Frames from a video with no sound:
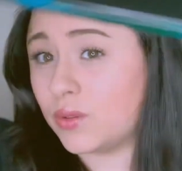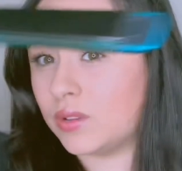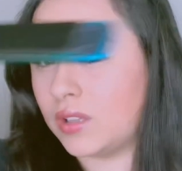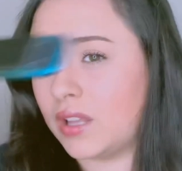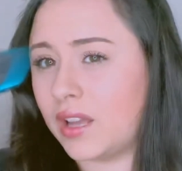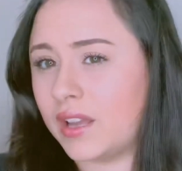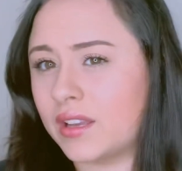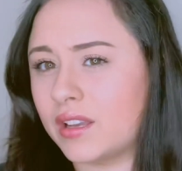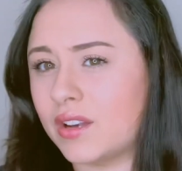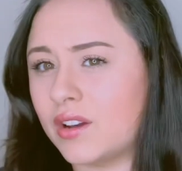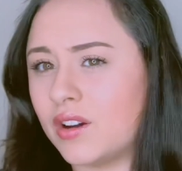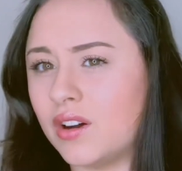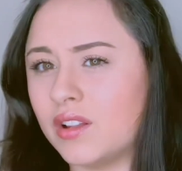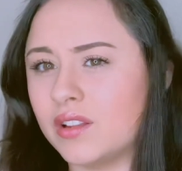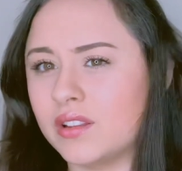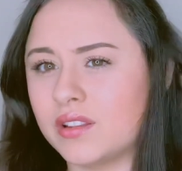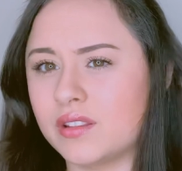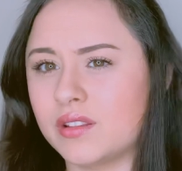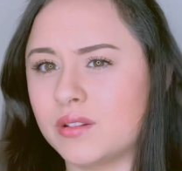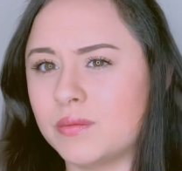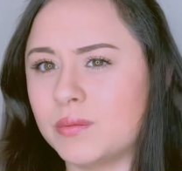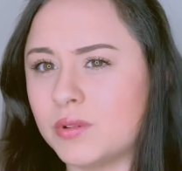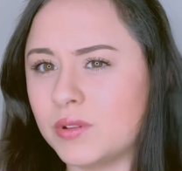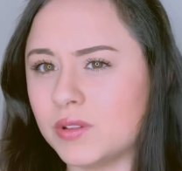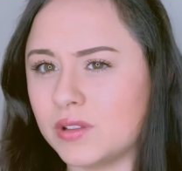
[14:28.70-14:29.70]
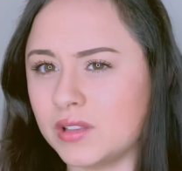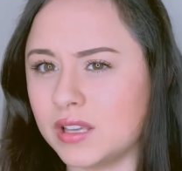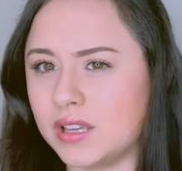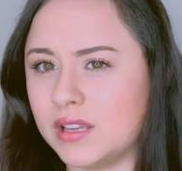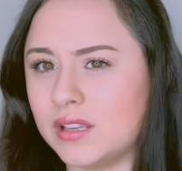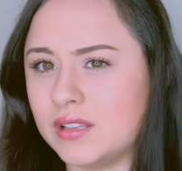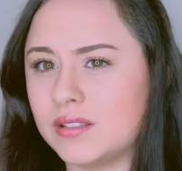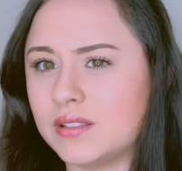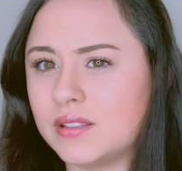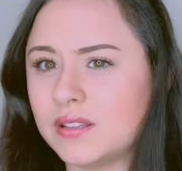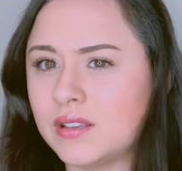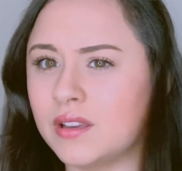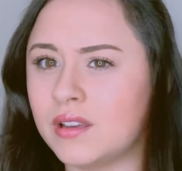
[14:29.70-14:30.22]
like calling the
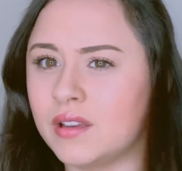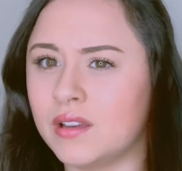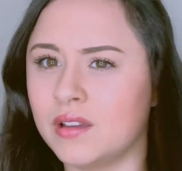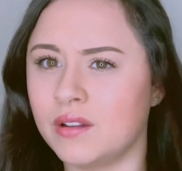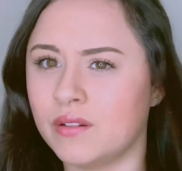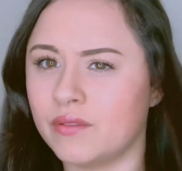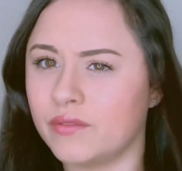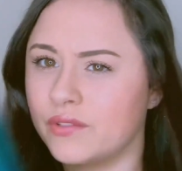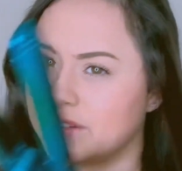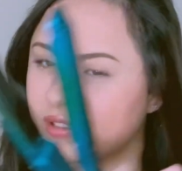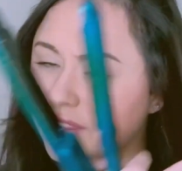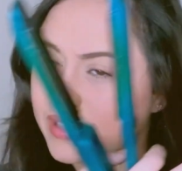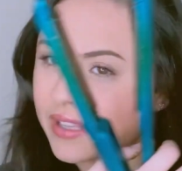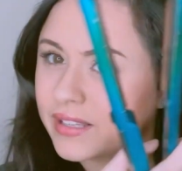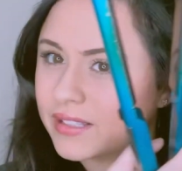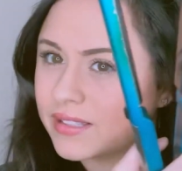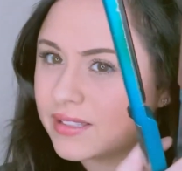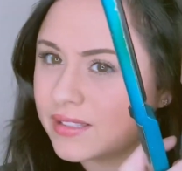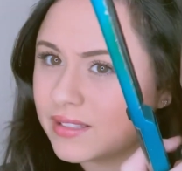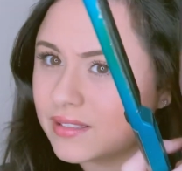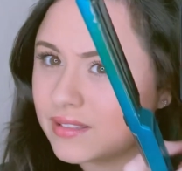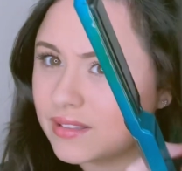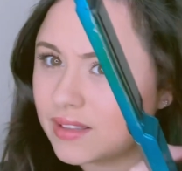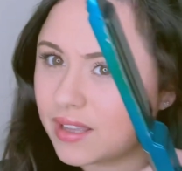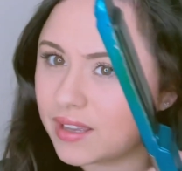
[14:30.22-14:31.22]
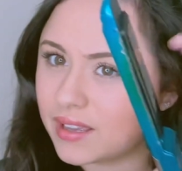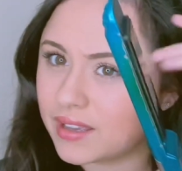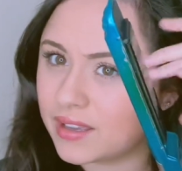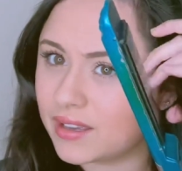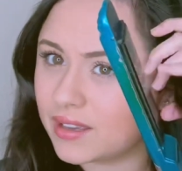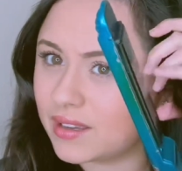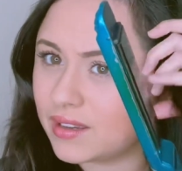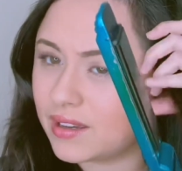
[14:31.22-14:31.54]
police for things like,